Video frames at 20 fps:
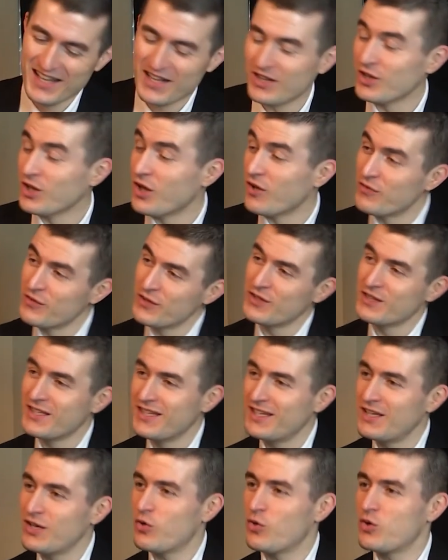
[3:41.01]

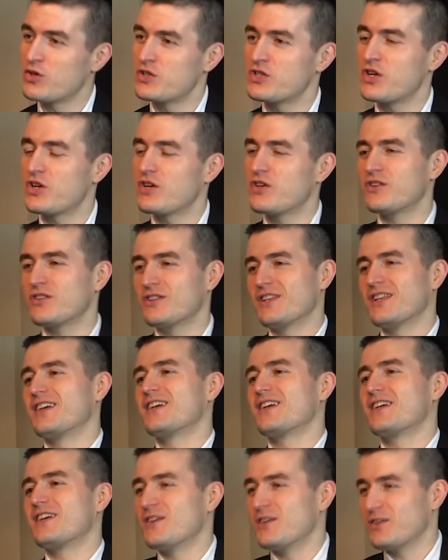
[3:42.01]
lovingly or chuckle
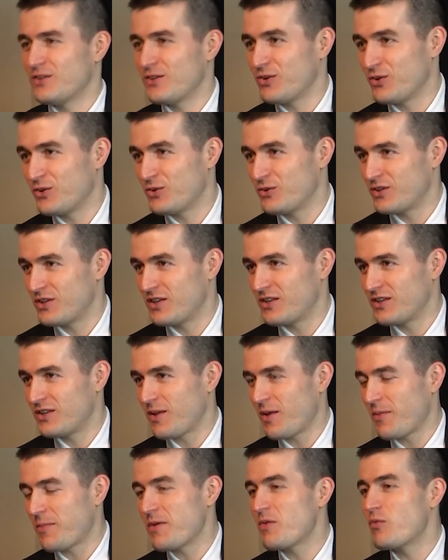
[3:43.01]
like uh, or the,
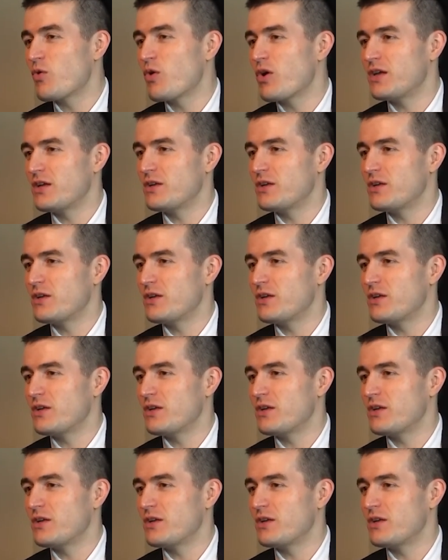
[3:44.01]
I was what,